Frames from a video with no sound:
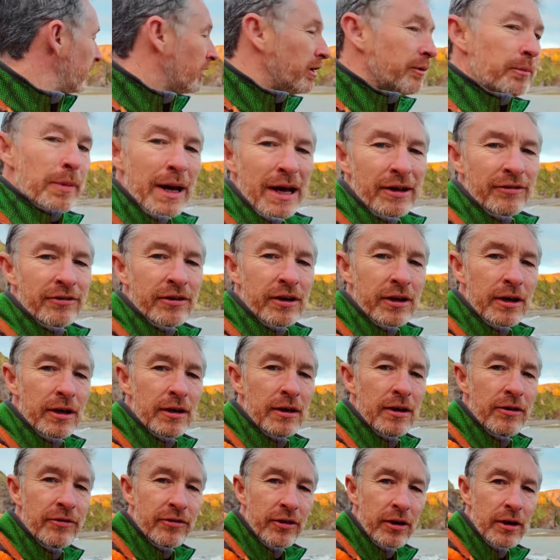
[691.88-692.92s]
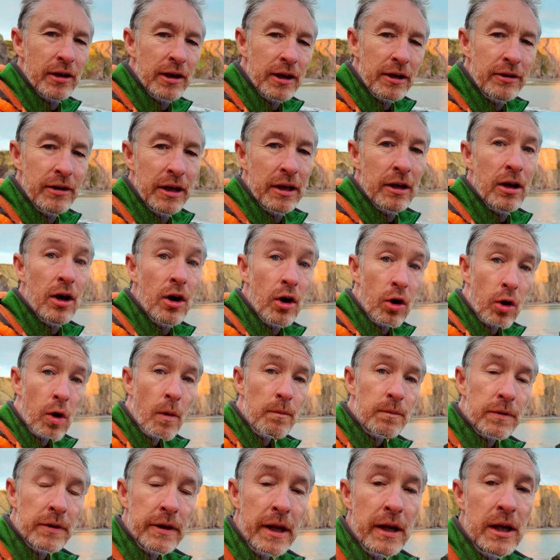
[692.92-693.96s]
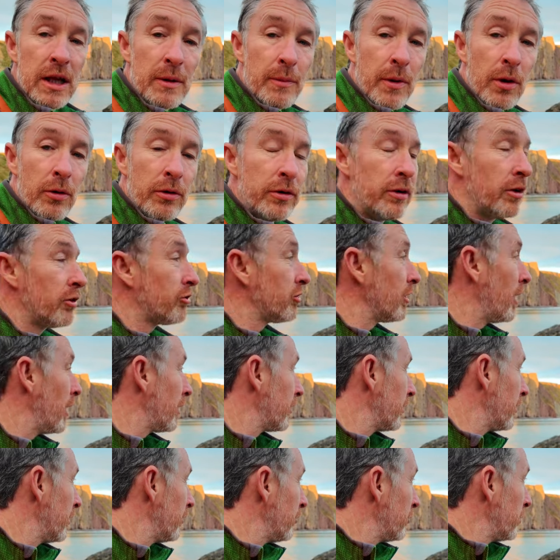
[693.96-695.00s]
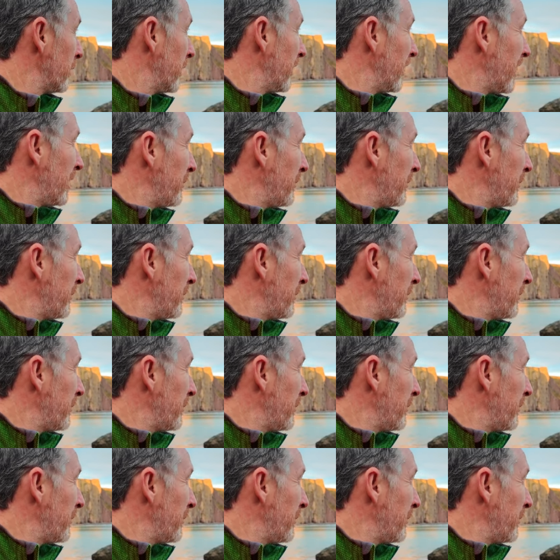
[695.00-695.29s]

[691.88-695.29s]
there and basking in the sunlight, and hopefully they'll come out in the shot as well.